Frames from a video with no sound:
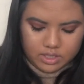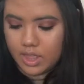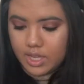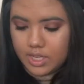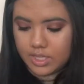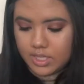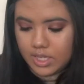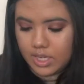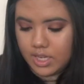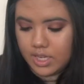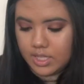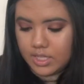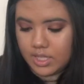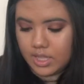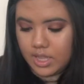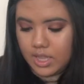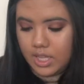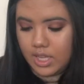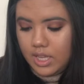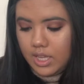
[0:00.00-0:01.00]
This is
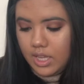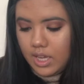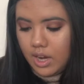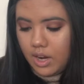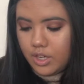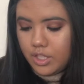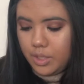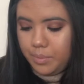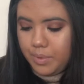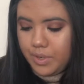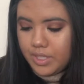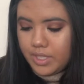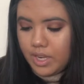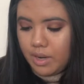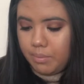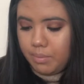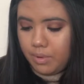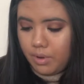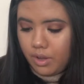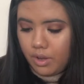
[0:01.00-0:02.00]
the
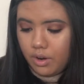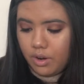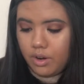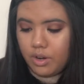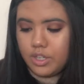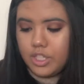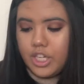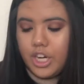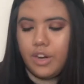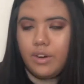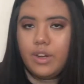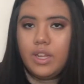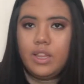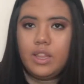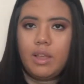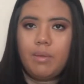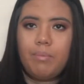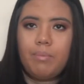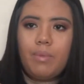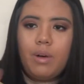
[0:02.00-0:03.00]
100% pure cherry
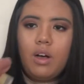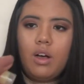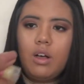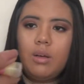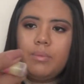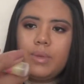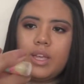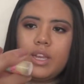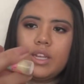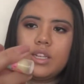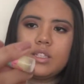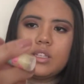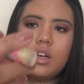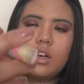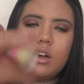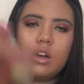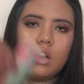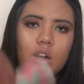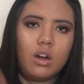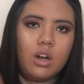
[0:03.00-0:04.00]
lip balm. It is
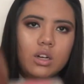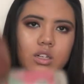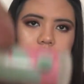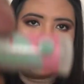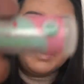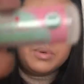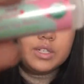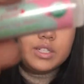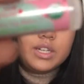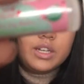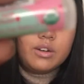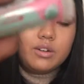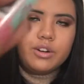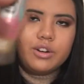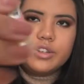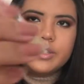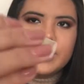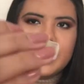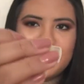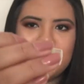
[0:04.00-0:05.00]
100%, or
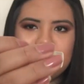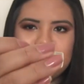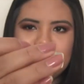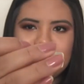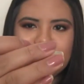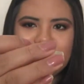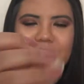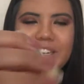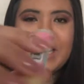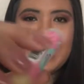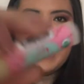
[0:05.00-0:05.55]
it's not 100%,